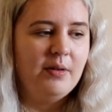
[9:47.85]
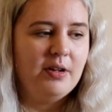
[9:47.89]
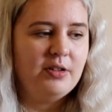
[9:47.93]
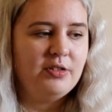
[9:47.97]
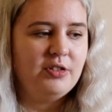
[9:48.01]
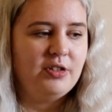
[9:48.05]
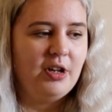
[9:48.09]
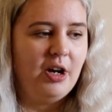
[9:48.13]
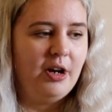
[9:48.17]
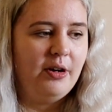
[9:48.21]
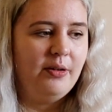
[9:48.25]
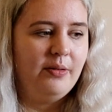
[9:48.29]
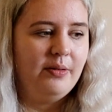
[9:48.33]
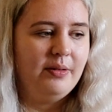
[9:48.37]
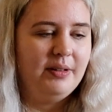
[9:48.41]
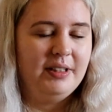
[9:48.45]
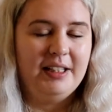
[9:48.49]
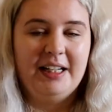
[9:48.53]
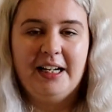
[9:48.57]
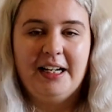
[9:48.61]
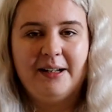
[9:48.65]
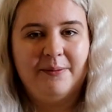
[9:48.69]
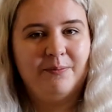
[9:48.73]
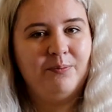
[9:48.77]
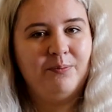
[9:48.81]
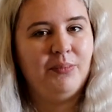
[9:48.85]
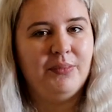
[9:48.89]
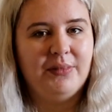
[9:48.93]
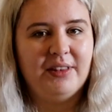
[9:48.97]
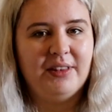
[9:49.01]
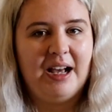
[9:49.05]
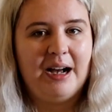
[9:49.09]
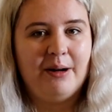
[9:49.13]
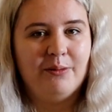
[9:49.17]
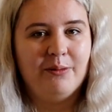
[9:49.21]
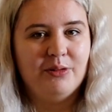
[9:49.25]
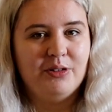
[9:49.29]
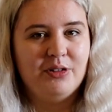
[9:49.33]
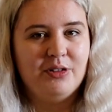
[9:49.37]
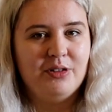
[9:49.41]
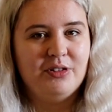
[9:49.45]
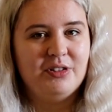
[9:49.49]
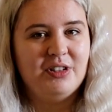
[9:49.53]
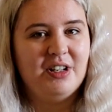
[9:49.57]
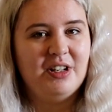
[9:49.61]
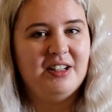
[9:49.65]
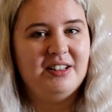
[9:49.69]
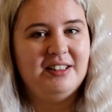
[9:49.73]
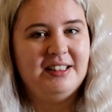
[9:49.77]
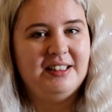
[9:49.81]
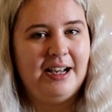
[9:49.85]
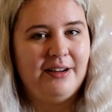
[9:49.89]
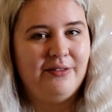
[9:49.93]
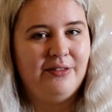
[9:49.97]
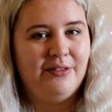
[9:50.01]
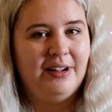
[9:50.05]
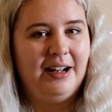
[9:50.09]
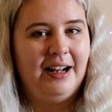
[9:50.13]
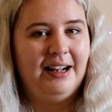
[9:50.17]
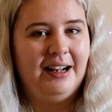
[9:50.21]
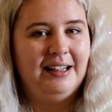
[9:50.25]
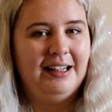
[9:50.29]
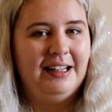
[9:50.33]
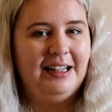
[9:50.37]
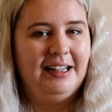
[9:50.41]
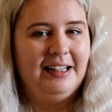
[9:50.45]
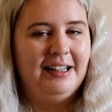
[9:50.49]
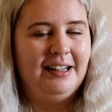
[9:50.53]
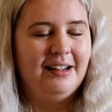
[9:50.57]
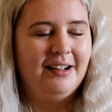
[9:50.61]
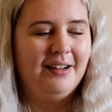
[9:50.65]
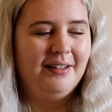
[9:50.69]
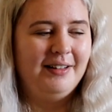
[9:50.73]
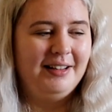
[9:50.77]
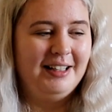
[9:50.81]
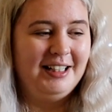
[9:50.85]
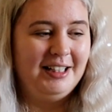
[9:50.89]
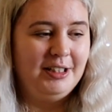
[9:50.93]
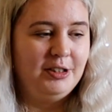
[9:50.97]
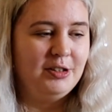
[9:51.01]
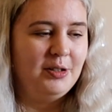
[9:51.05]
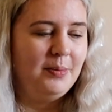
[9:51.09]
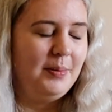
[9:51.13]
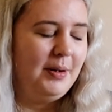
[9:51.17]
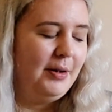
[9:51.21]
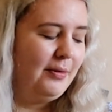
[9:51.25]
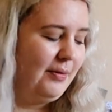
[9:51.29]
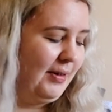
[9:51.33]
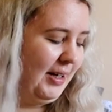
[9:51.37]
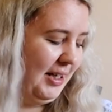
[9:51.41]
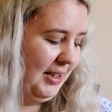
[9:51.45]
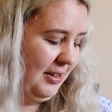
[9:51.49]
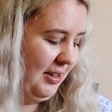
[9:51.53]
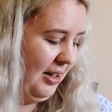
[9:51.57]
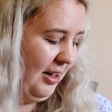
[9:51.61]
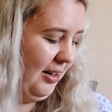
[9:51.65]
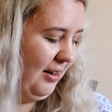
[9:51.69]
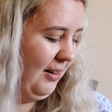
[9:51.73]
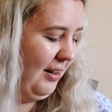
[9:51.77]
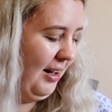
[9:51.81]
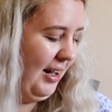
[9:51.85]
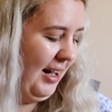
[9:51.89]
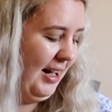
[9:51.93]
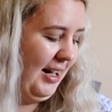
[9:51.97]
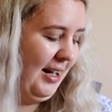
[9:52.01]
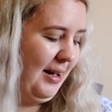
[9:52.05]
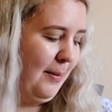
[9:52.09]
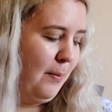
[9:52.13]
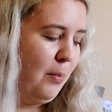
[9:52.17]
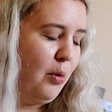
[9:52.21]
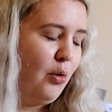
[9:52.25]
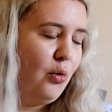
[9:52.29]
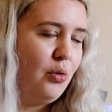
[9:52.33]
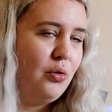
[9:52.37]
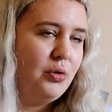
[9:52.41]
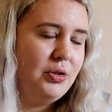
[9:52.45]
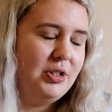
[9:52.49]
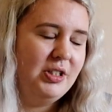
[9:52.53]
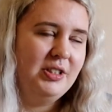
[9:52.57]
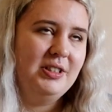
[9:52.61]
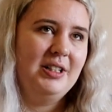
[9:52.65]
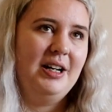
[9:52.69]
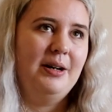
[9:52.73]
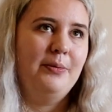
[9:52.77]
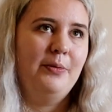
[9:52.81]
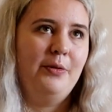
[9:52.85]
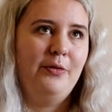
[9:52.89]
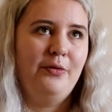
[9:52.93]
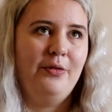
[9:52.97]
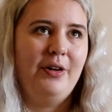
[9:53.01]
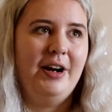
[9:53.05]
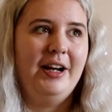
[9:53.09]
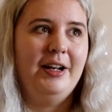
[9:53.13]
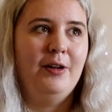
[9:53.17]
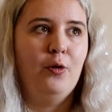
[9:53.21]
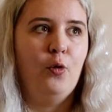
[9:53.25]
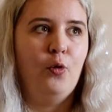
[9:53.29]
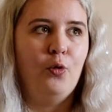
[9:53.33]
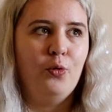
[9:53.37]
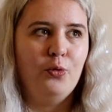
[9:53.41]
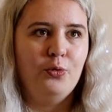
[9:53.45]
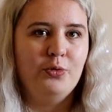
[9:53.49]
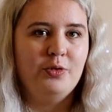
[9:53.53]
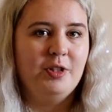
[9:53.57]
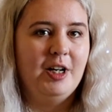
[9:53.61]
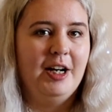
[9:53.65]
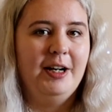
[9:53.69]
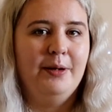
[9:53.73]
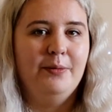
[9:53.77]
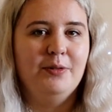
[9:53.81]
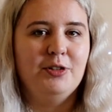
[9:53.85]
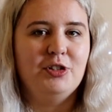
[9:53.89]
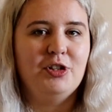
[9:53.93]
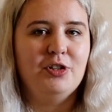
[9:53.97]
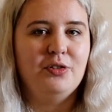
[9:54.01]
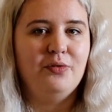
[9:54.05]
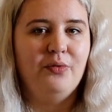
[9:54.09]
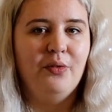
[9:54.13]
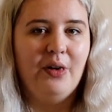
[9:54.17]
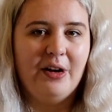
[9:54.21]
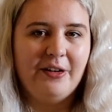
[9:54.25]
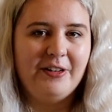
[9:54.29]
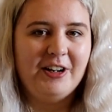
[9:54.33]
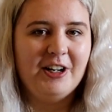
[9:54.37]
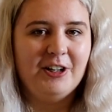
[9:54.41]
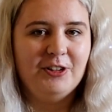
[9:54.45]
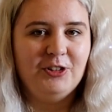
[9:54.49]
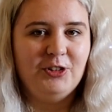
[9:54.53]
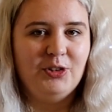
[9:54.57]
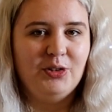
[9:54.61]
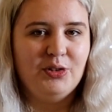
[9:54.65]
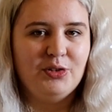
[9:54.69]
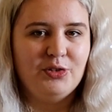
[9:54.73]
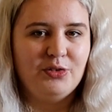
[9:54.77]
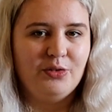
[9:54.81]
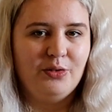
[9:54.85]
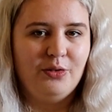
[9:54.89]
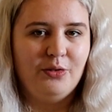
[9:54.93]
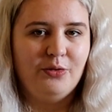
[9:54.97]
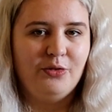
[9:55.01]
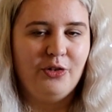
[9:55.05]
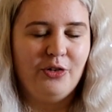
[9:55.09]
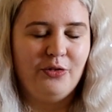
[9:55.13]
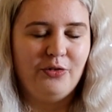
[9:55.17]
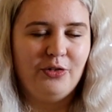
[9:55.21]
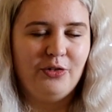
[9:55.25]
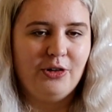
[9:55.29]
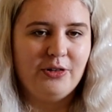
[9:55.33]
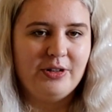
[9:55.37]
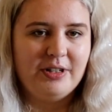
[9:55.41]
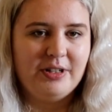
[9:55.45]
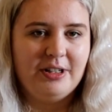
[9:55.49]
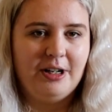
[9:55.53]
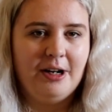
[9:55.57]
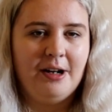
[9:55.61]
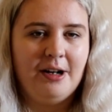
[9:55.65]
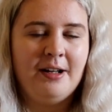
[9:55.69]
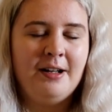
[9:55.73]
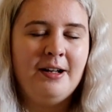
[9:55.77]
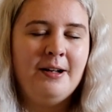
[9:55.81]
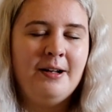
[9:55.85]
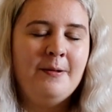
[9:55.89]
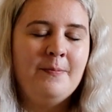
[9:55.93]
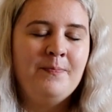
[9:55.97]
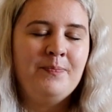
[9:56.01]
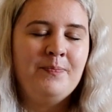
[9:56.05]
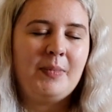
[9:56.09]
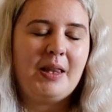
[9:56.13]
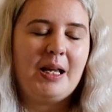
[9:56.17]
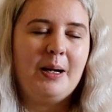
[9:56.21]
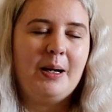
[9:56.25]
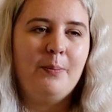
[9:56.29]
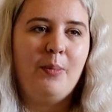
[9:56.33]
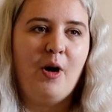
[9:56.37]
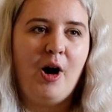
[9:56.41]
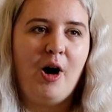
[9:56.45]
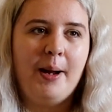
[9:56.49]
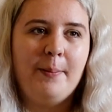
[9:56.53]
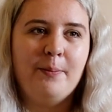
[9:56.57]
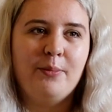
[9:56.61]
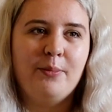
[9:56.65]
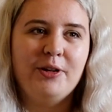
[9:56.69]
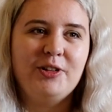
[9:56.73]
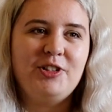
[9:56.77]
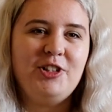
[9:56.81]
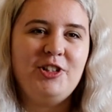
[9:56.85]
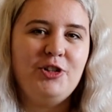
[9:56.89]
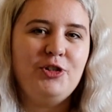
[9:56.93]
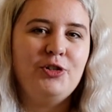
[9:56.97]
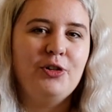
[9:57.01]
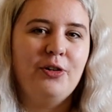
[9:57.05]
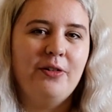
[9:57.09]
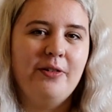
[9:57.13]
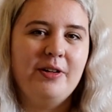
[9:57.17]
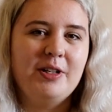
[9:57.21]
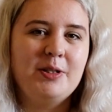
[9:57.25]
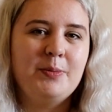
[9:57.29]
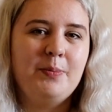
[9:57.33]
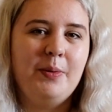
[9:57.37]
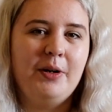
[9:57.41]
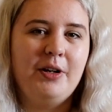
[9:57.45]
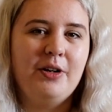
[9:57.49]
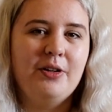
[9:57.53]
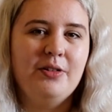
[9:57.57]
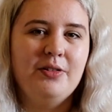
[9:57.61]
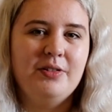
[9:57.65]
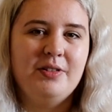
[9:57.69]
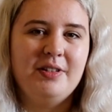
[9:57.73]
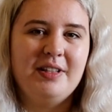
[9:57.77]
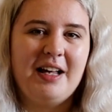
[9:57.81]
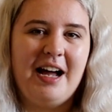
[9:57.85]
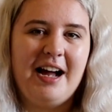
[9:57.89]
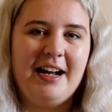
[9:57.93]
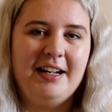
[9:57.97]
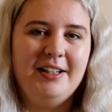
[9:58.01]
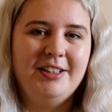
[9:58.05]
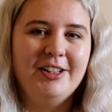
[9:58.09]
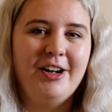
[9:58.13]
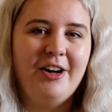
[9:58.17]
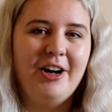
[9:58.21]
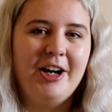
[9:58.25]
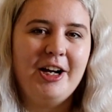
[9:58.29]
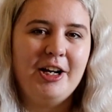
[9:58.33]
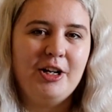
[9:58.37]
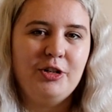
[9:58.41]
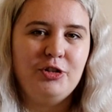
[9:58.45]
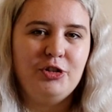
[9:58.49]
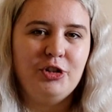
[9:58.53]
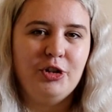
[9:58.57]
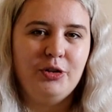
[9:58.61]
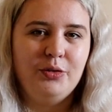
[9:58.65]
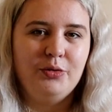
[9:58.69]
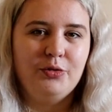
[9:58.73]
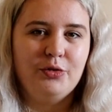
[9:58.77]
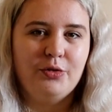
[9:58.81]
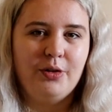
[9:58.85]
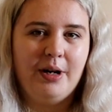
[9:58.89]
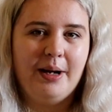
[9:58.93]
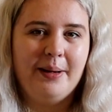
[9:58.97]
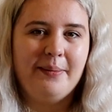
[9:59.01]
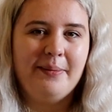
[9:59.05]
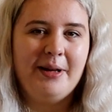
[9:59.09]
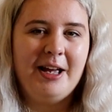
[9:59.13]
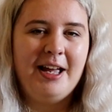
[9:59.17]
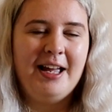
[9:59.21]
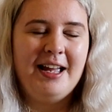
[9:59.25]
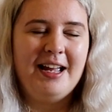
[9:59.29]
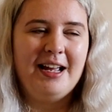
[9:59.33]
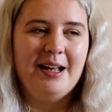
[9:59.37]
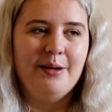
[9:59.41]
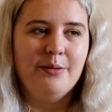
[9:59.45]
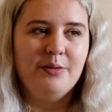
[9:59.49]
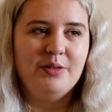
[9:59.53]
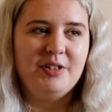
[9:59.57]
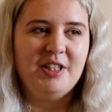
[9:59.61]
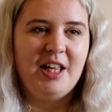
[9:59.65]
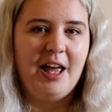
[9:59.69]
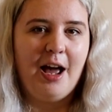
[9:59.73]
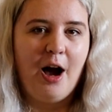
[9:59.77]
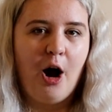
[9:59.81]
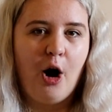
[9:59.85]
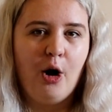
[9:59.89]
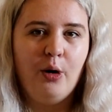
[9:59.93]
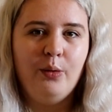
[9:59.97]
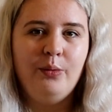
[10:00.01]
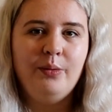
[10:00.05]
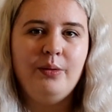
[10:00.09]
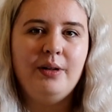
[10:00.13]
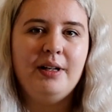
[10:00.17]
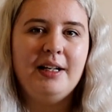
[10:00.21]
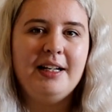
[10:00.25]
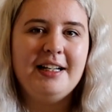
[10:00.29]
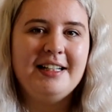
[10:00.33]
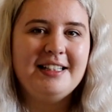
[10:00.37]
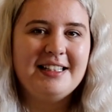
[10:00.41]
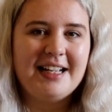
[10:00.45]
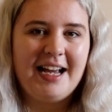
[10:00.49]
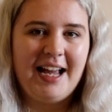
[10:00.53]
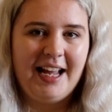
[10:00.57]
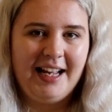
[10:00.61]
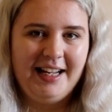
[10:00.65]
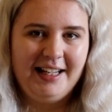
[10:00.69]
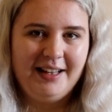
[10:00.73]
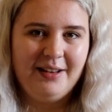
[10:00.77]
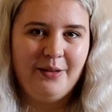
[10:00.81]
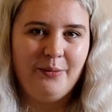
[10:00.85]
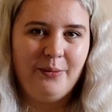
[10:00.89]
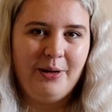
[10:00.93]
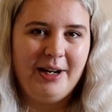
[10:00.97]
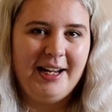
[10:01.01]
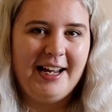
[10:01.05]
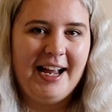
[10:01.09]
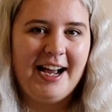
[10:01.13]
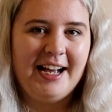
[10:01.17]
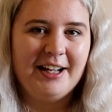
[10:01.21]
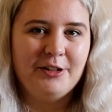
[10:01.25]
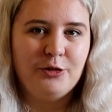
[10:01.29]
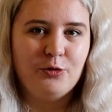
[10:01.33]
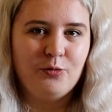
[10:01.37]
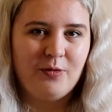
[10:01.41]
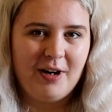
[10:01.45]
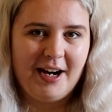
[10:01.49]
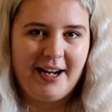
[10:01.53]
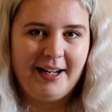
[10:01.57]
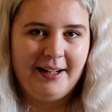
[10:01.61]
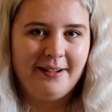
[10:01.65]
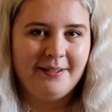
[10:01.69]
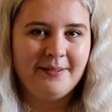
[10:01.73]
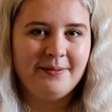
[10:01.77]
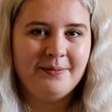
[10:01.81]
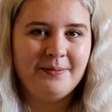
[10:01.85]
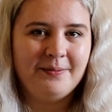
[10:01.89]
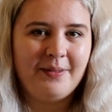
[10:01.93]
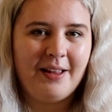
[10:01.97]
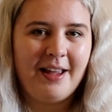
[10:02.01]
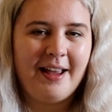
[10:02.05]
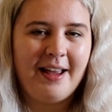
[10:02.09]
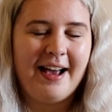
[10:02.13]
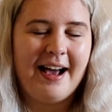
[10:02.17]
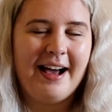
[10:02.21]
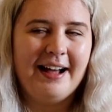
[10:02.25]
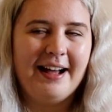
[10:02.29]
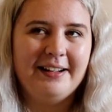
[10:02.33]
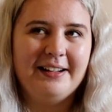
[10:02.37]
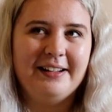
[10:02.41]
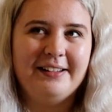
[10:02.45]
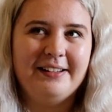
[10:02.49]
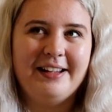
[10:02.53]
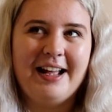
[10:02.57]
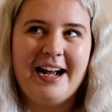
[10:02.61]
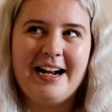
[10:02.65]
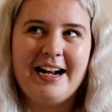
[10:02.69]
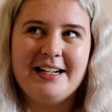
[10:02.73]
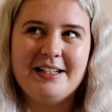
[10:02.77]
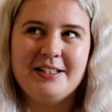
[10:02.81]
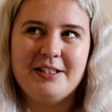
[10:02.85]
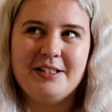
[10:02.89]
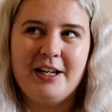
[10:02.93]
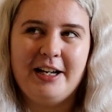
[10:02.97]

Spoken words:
So yeah, that was definitely need to be redone. It poured it down with rain all day, which is very unusual for Florida. but I'm pretty sure it's because that entire June trip, it was the only day that we had rain. And that is